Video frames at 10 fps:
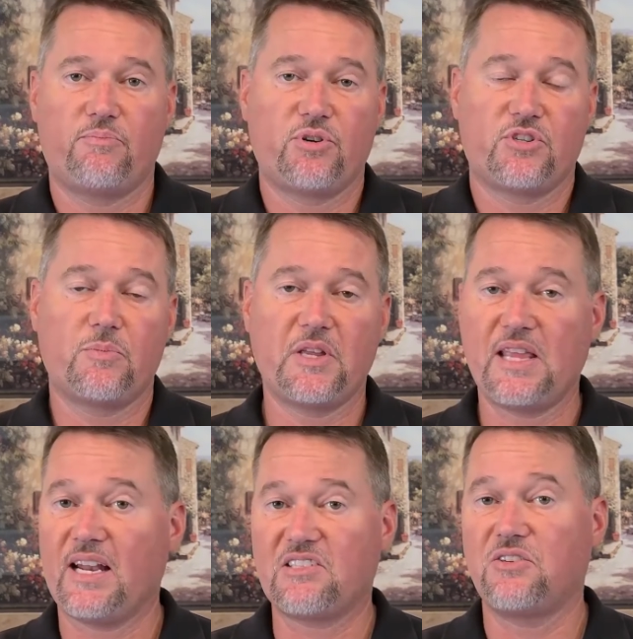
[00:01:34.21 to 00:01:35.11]
presuming
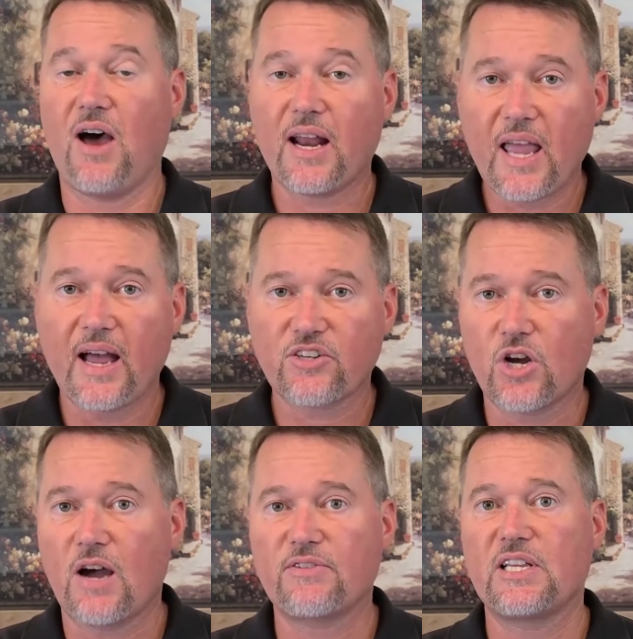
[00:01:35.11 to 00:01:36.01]
that it's not a cash
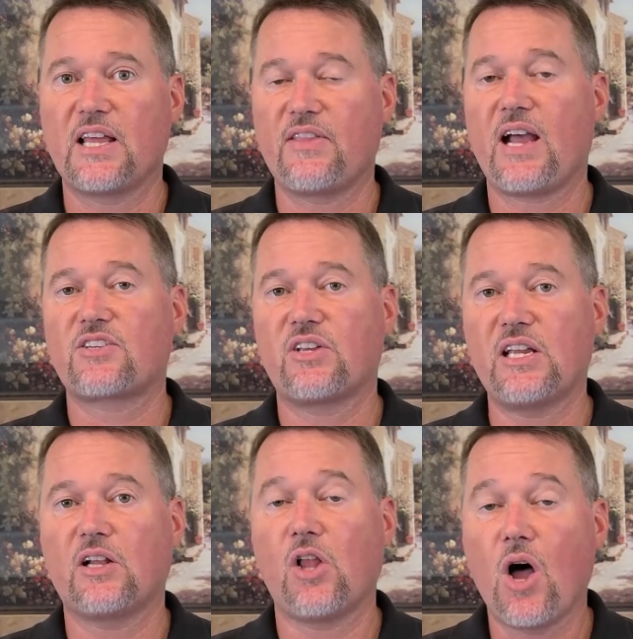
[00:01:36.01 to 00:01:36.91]
offer and that they actually
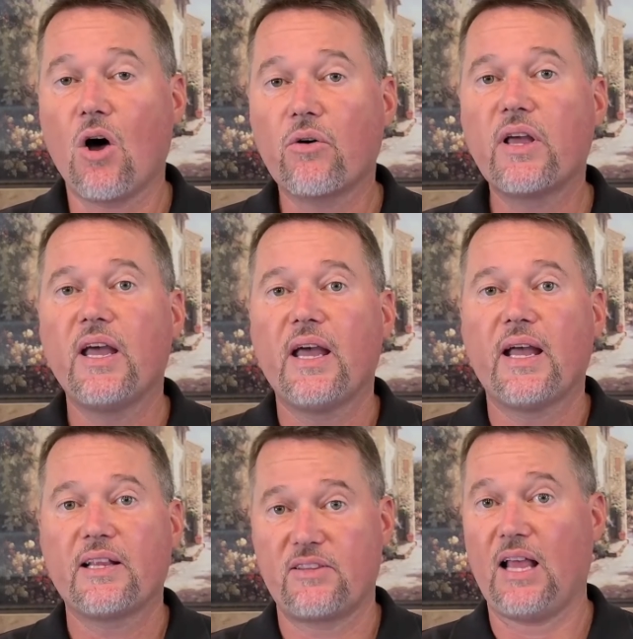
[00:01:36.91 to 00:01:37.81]
need a loan,
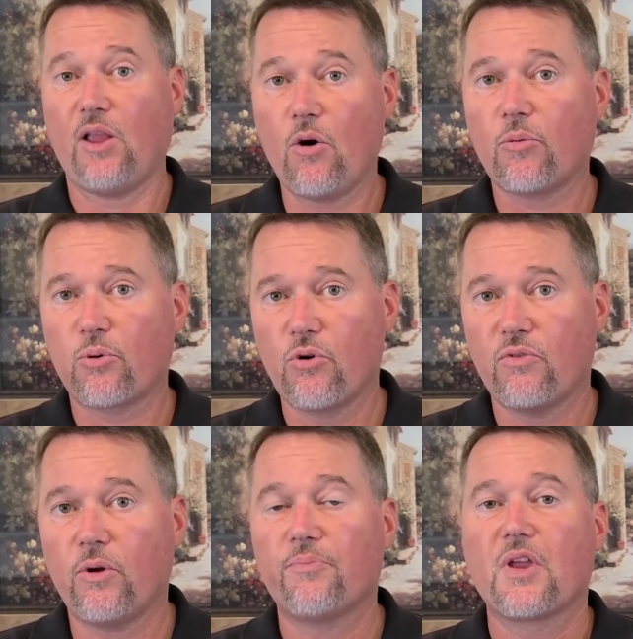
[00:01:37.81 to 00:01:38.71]
it's that loan
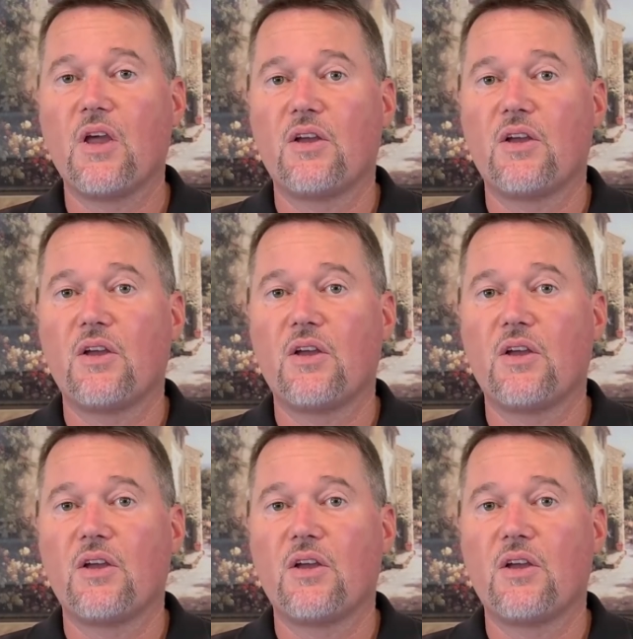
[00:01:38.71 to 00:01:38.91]
approval.